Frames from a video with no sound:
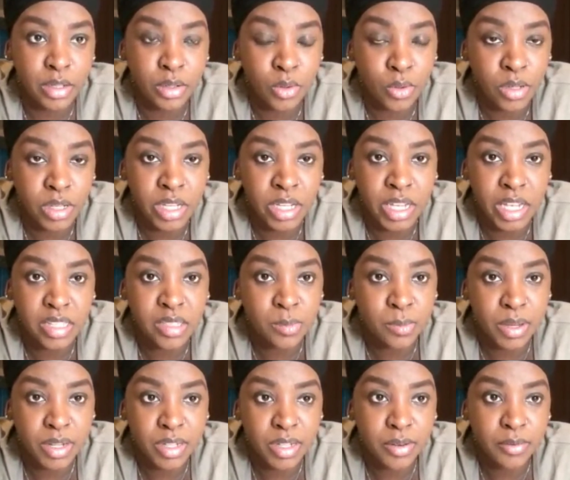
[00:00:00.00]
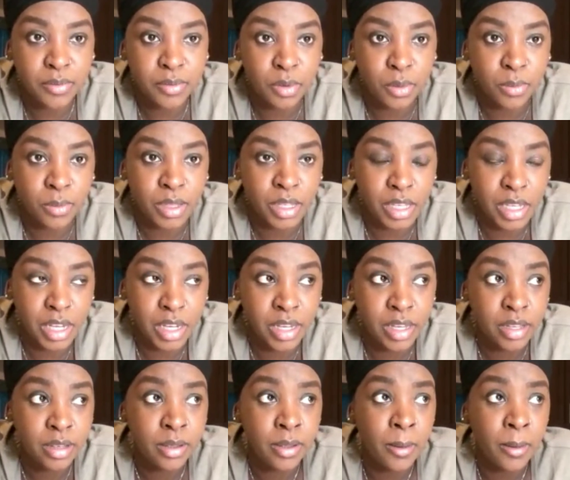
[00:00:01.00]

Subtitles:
It only gets better from here.